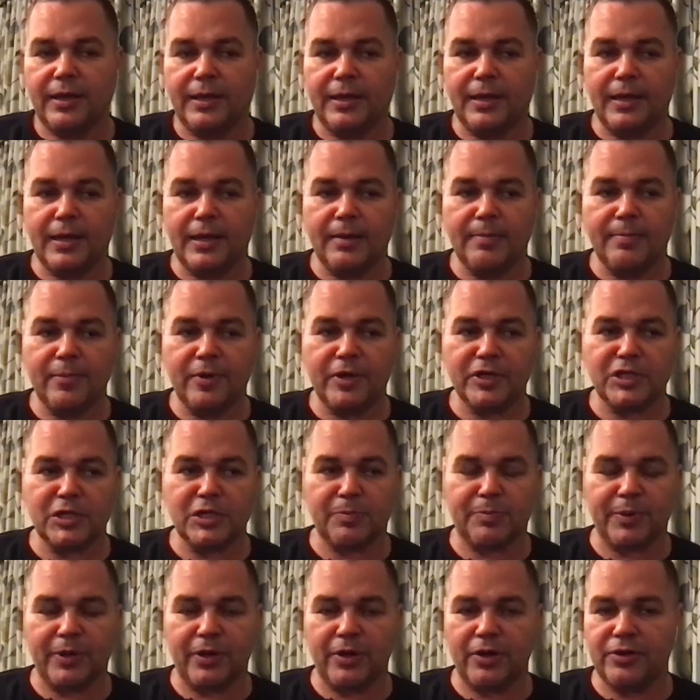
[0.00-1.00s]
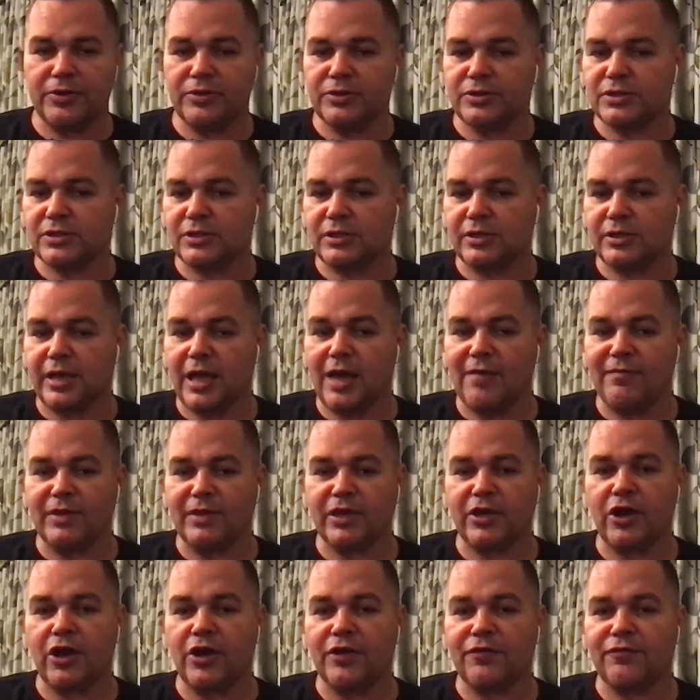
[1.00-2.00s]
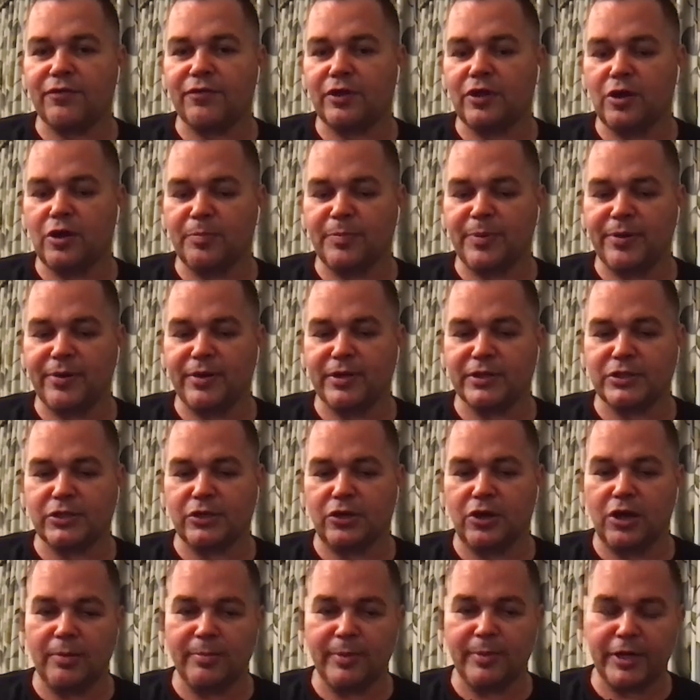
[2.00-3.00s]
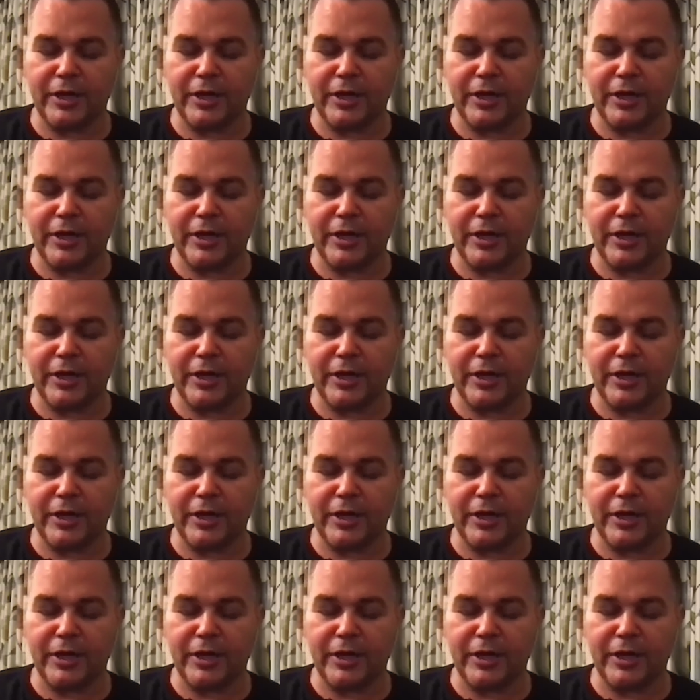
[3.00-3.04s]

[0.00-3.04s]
I suppose having coached for a long period of time,